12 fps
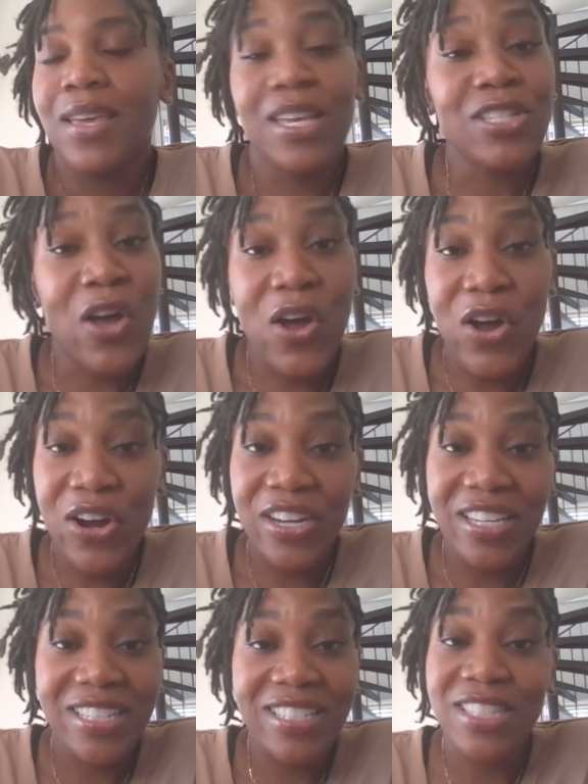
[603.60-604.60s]
it's
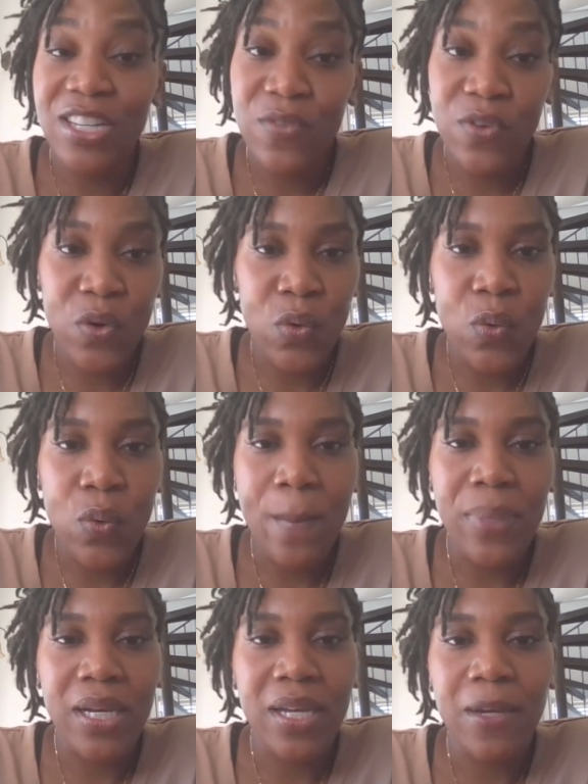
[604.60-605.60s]
hard, it's
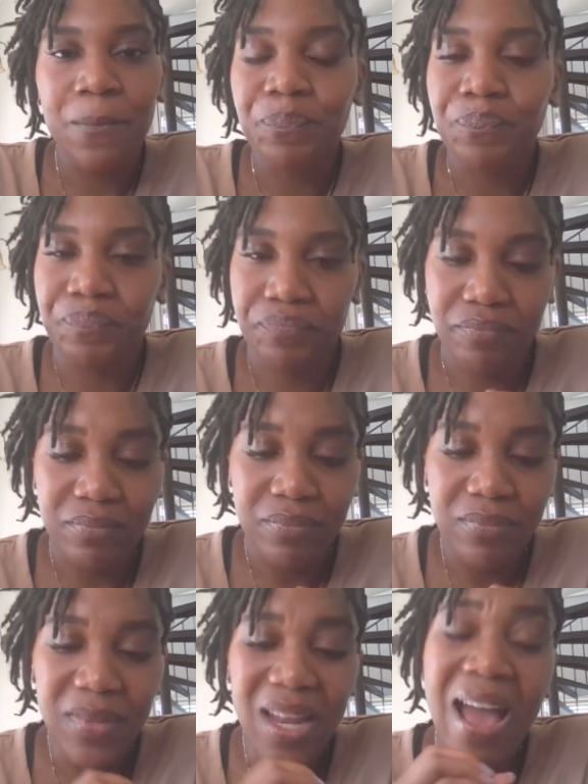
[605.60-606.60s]
difficult, but
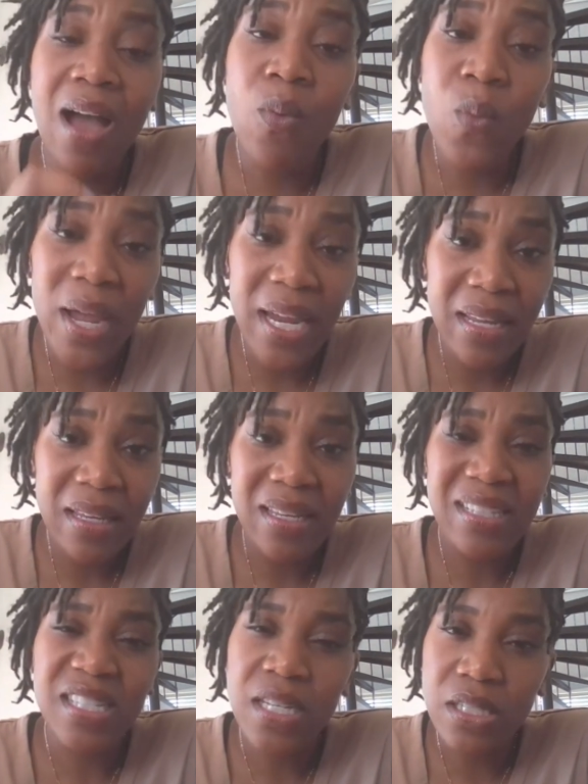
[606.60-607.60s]
I waited
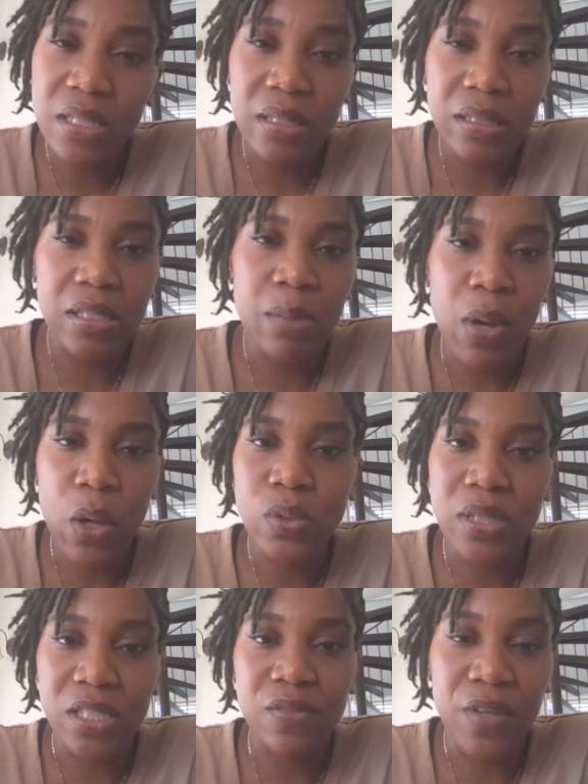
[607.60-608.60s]
intentionally to
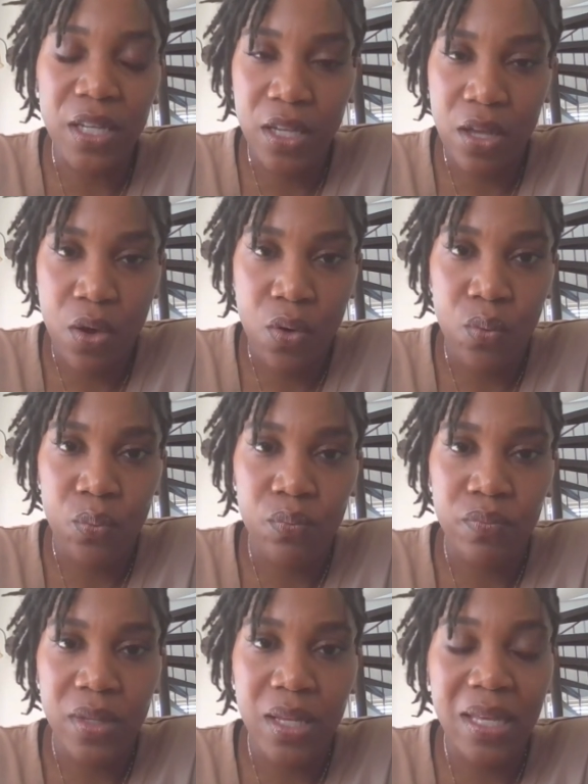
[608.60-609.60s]
post this video
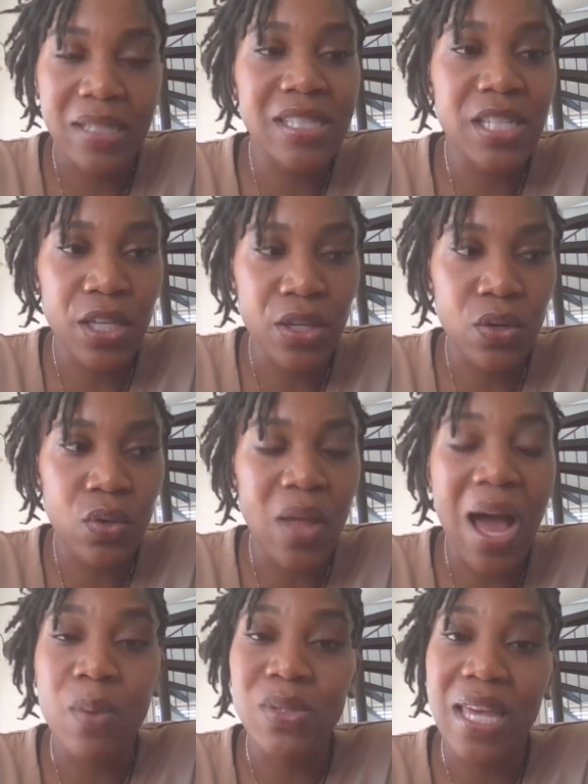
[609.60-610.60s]

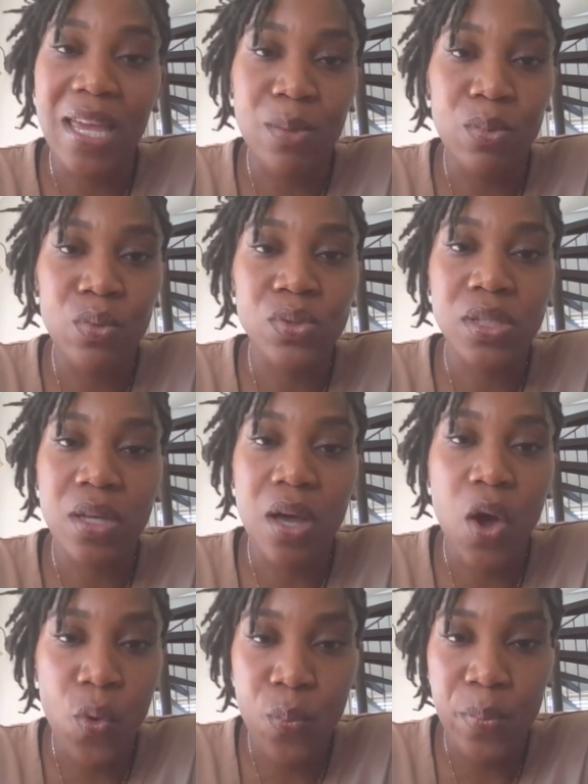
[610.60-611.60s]
until I was able
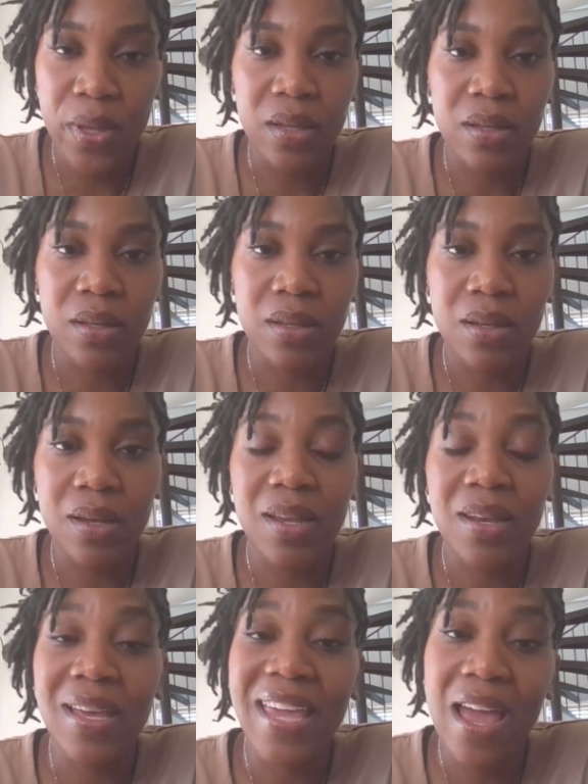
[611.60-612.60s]
to open
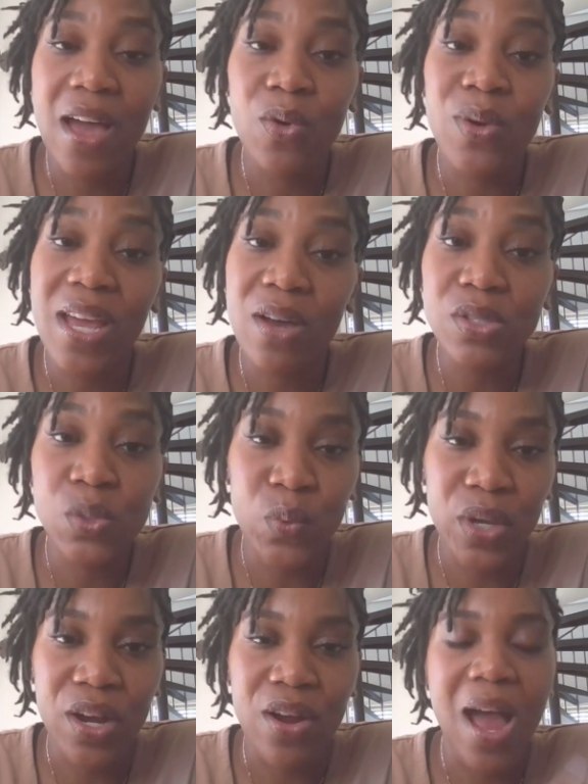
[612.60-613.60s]
an account
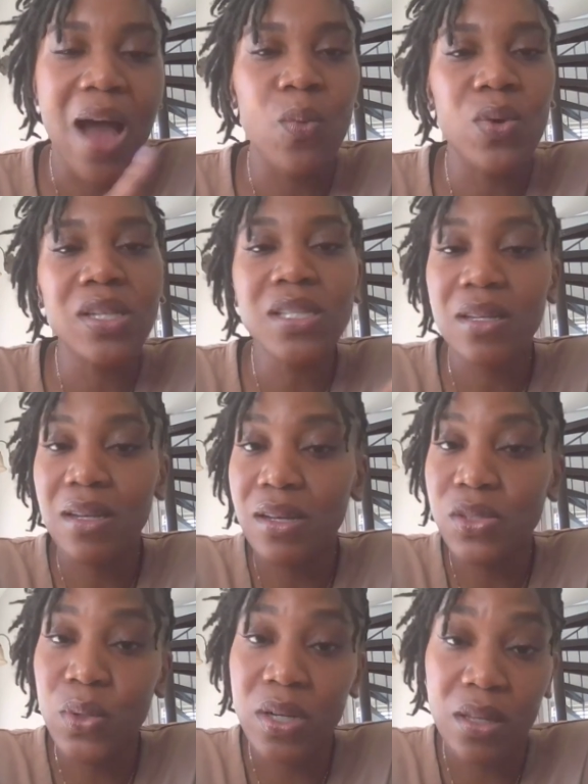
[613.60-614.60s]
elsewhere. I was going to
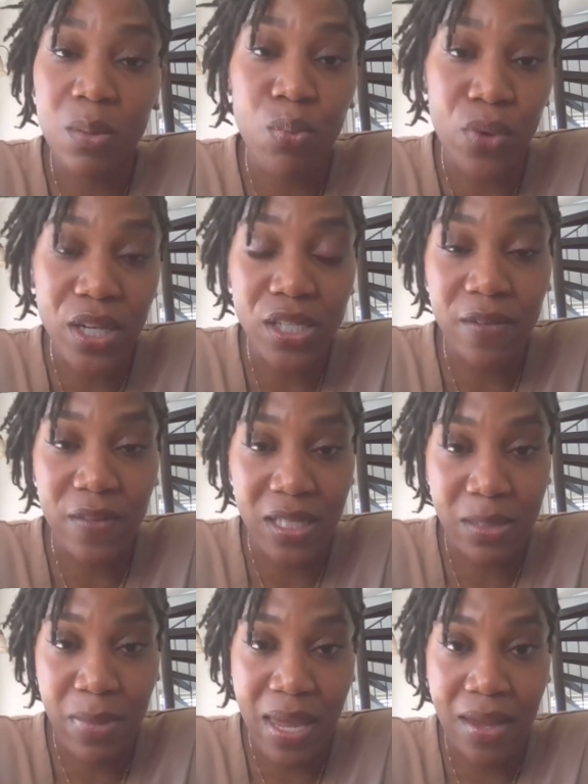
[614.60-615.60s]
go to another branch of
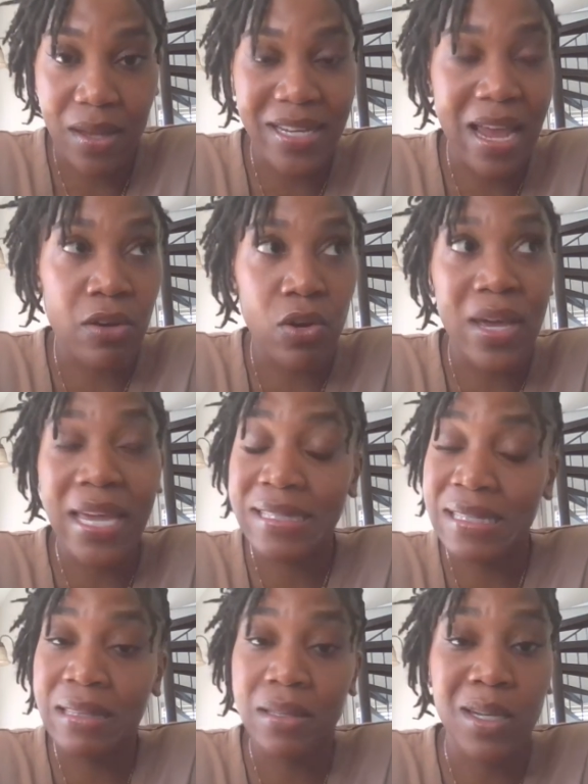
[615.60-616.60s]
this bank down on
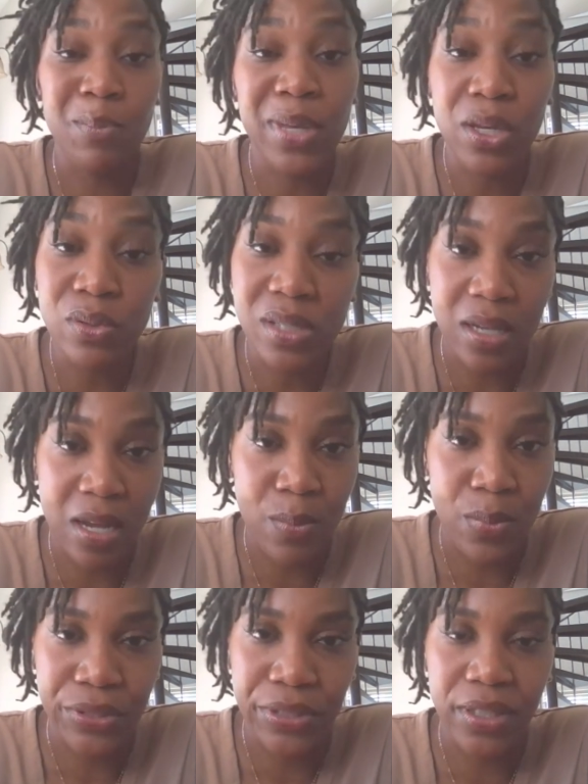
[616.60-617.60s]
18th in the Pilsen
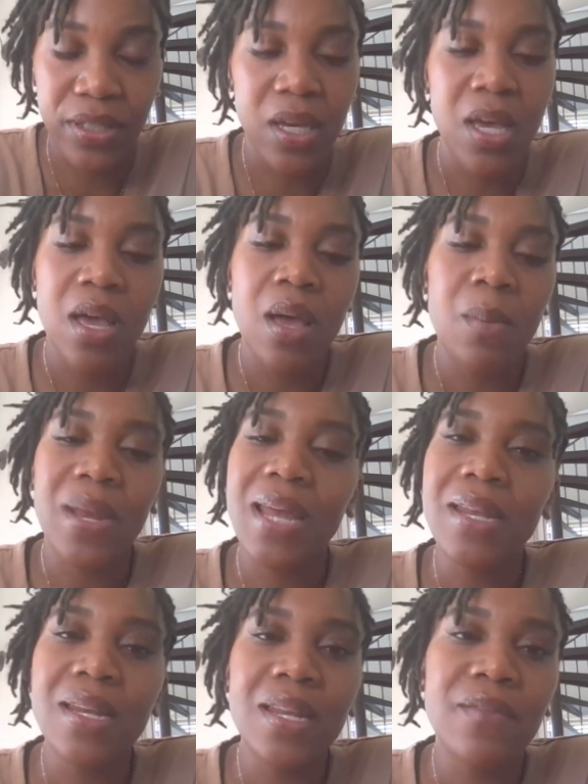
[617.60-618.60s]
neighborhood, but
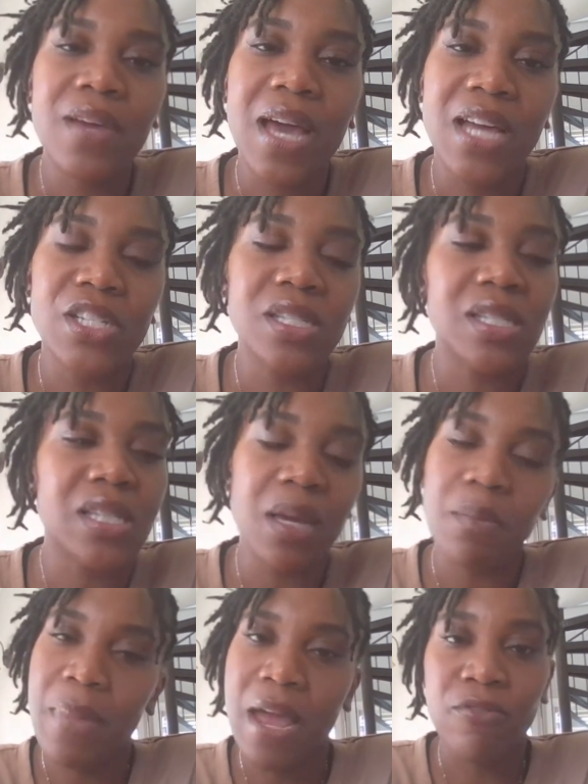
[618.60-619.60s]
I didn't even, I just
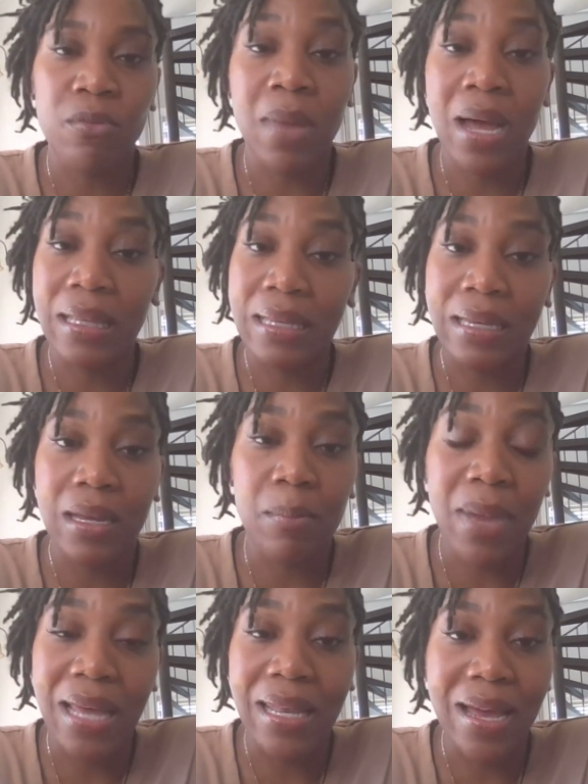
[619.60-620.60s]
stepped back from
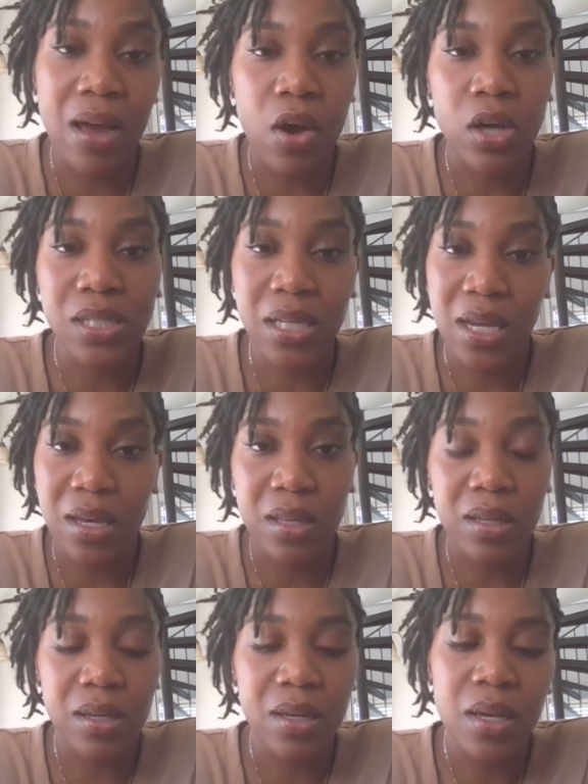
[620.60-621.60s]
Byline, Byline
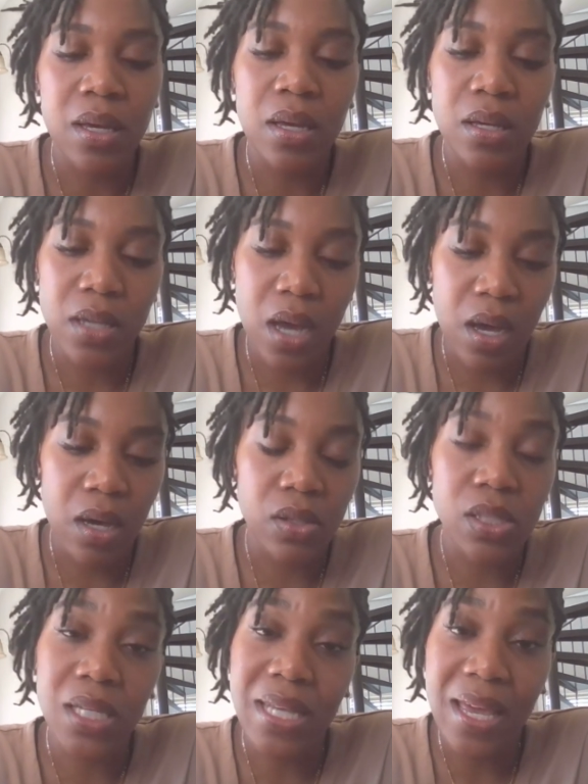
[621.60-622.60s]
altogether.
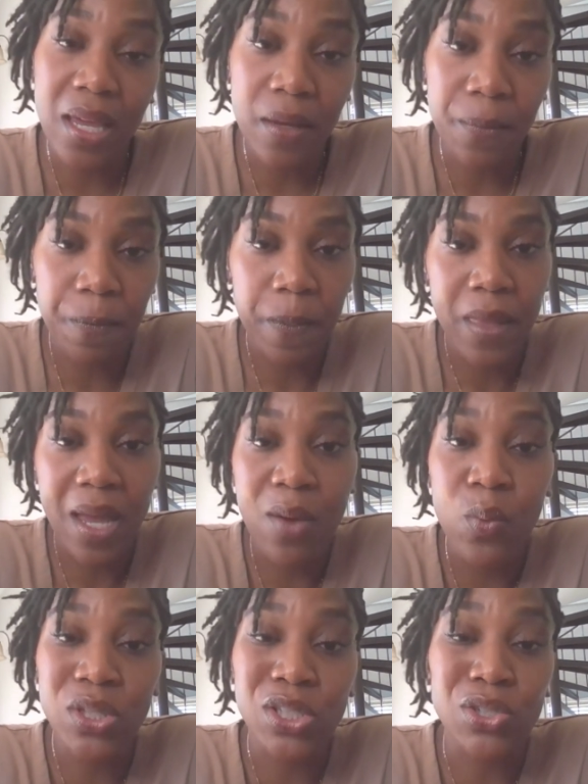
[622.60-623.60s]
Y'all, today
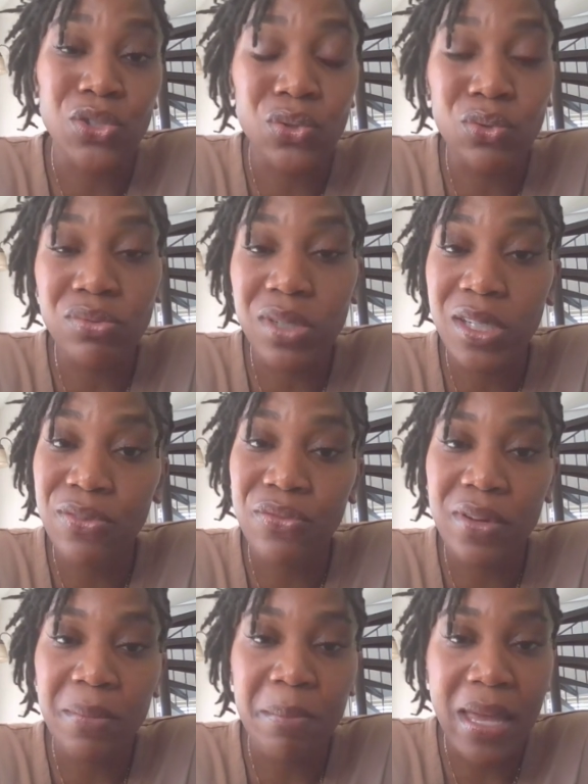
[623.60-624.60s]
I went to two
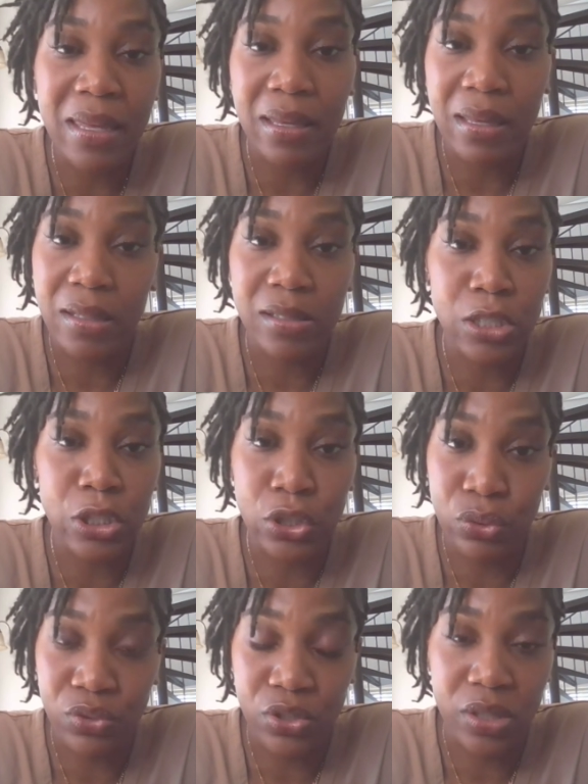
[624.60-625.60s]
different banking
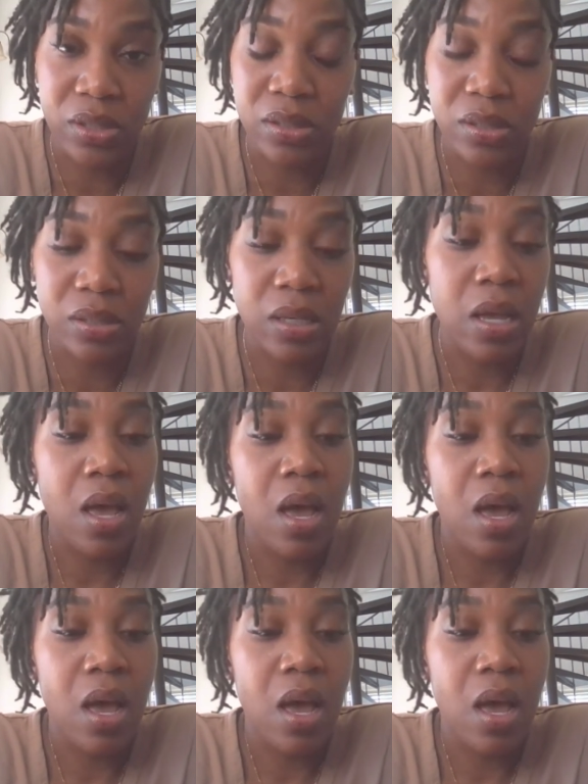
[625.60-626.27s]
institutions.